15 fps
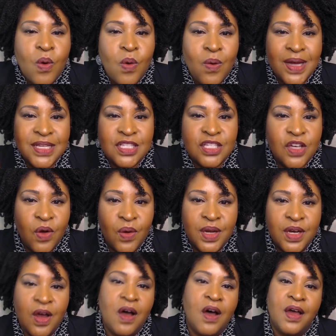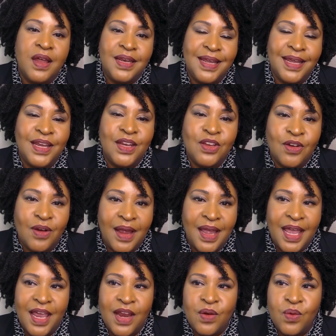what's going on in your
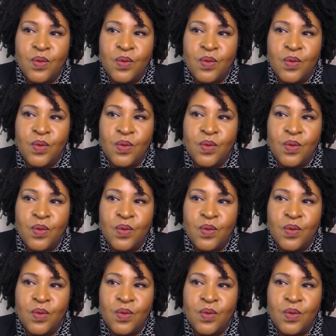head.